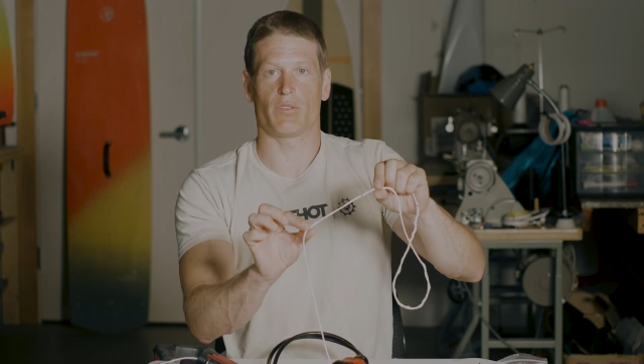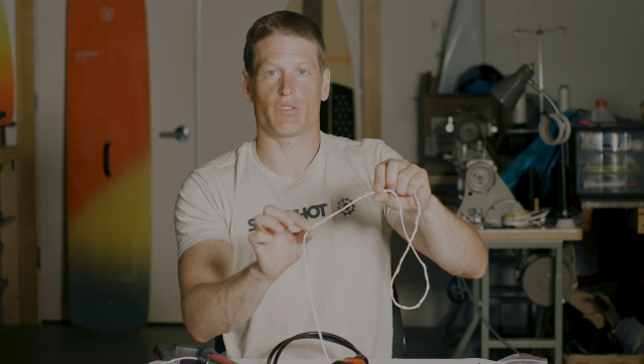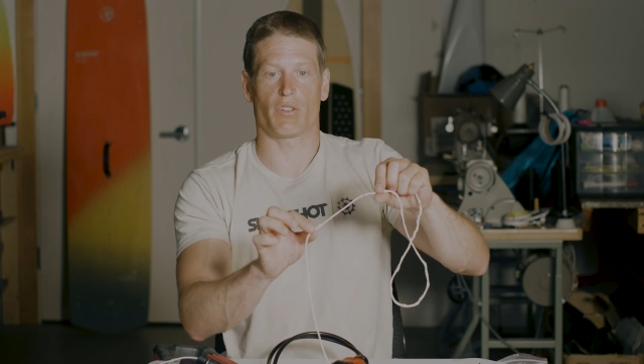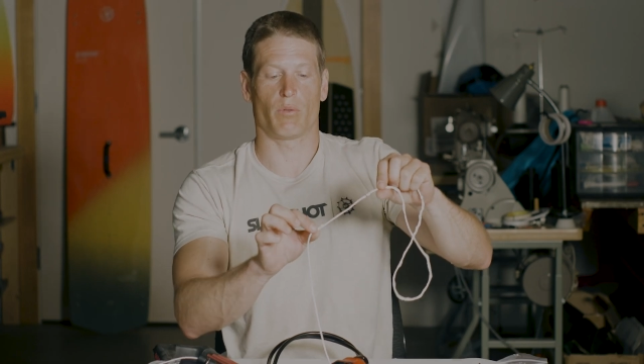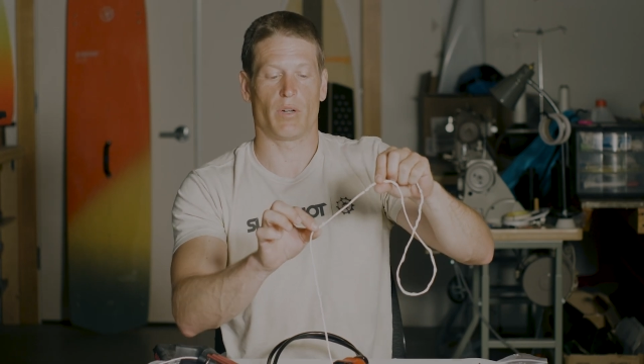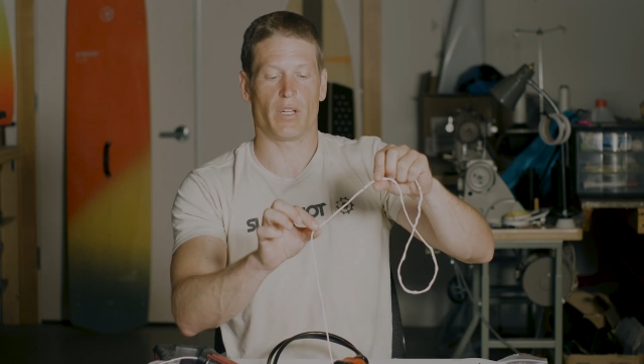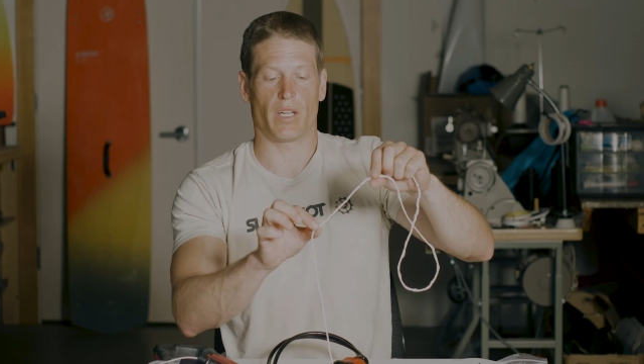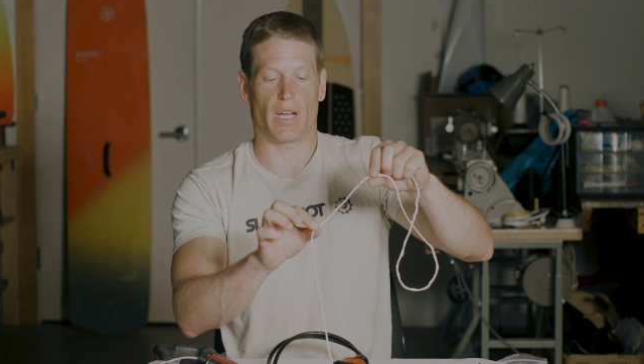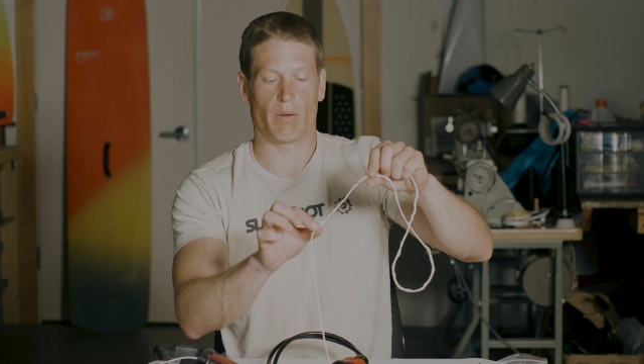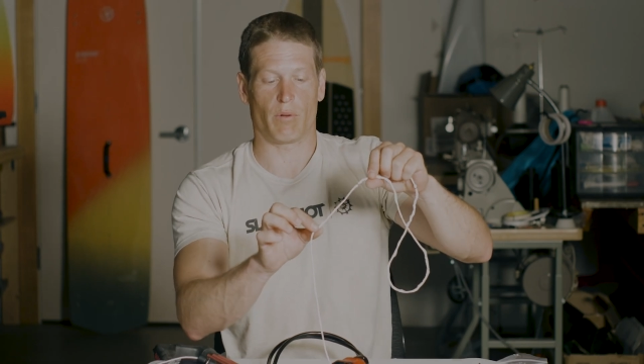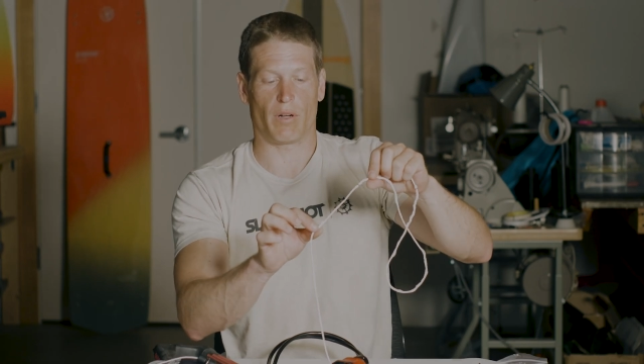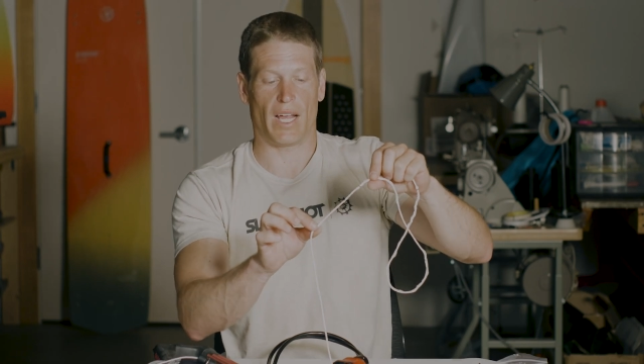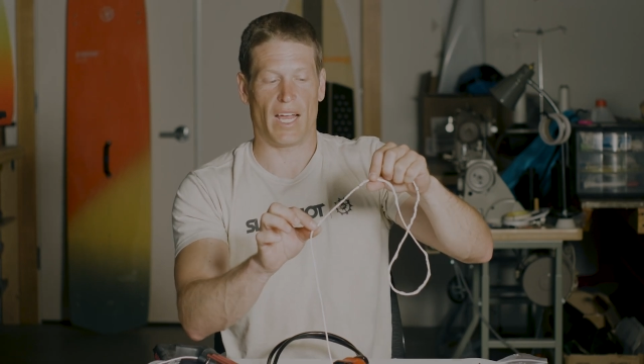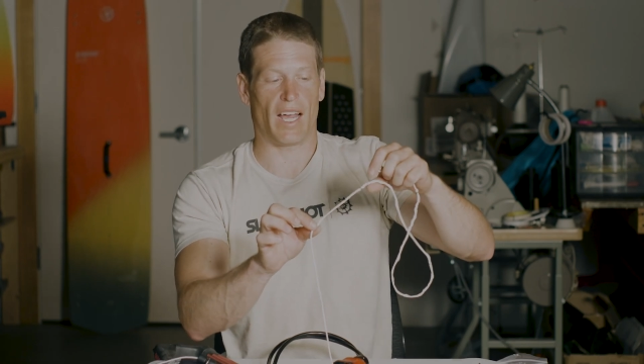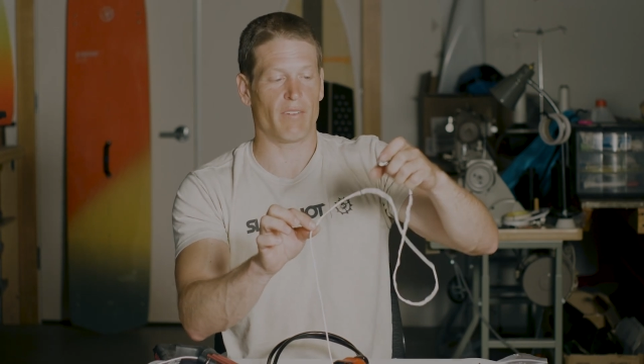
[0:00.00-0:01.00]
So what I
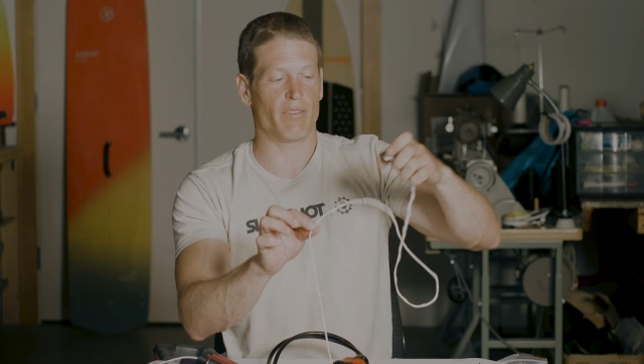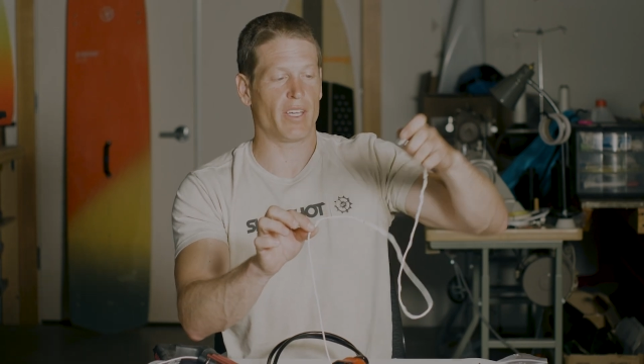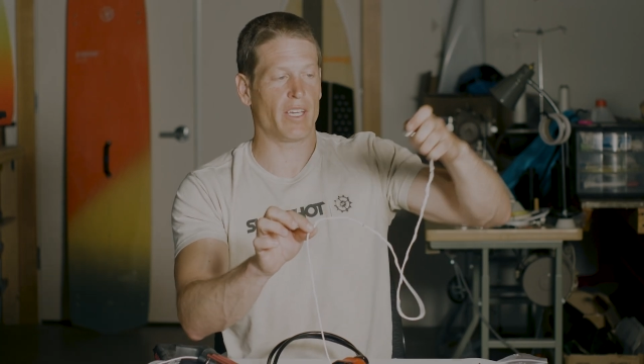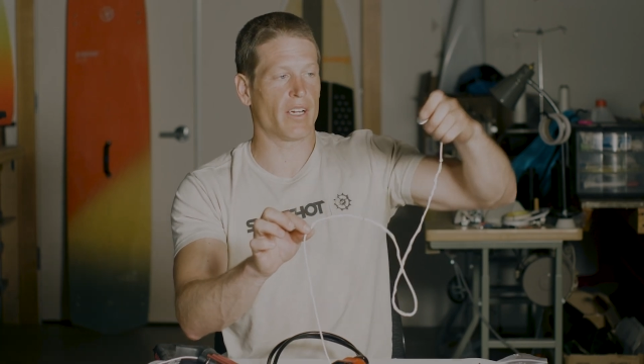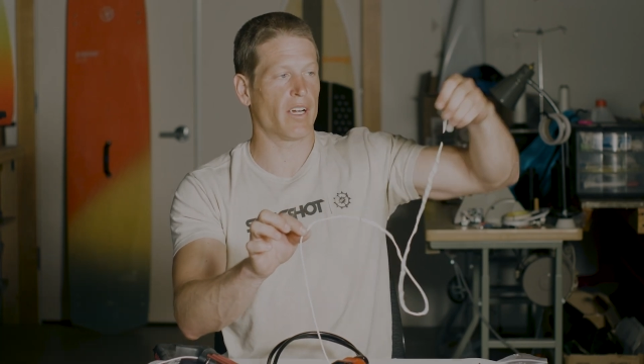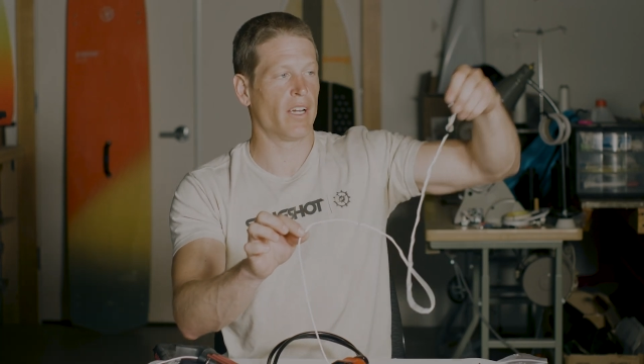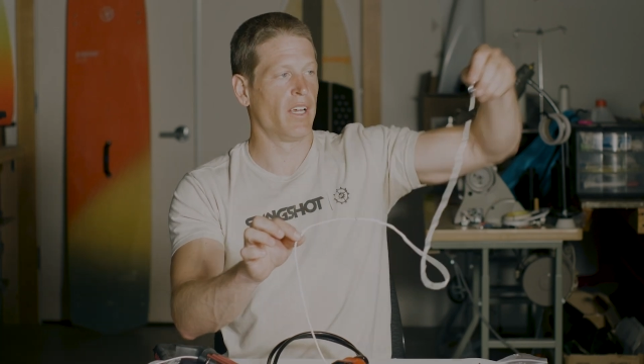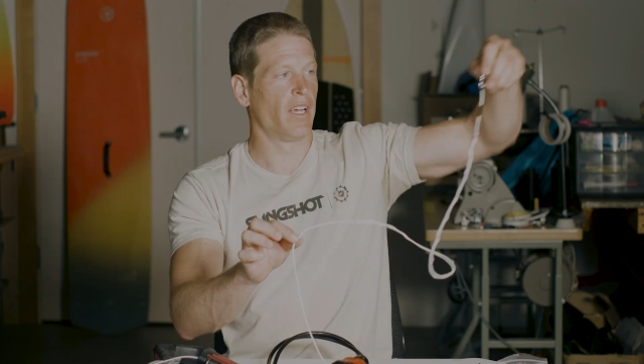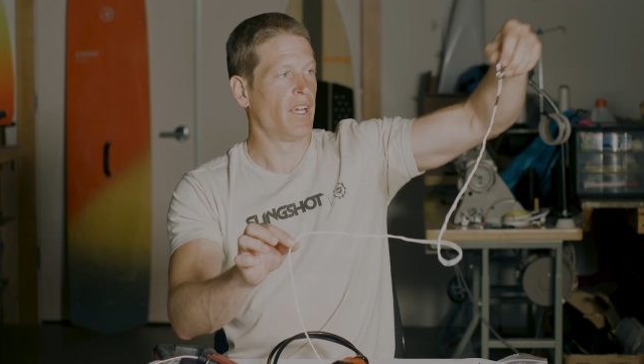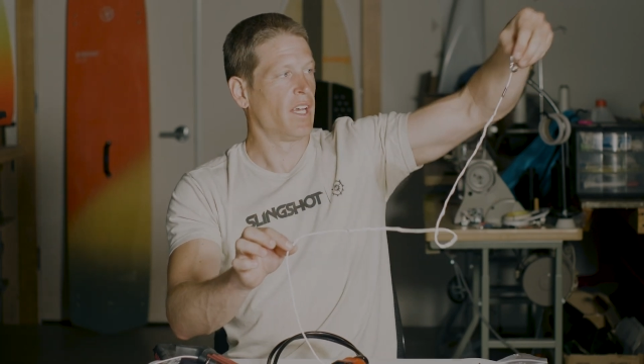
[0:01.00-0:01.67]
will have here